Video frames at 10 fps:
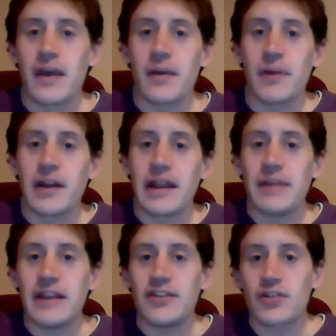My name
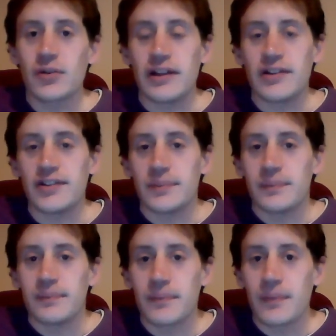is Chris,
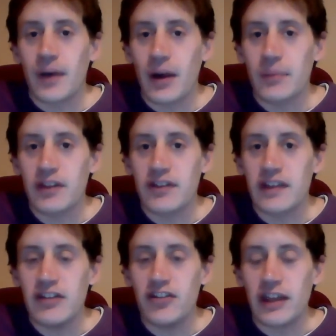I'm the
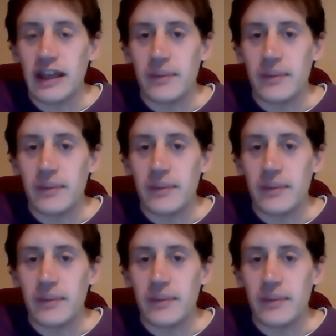teacher here.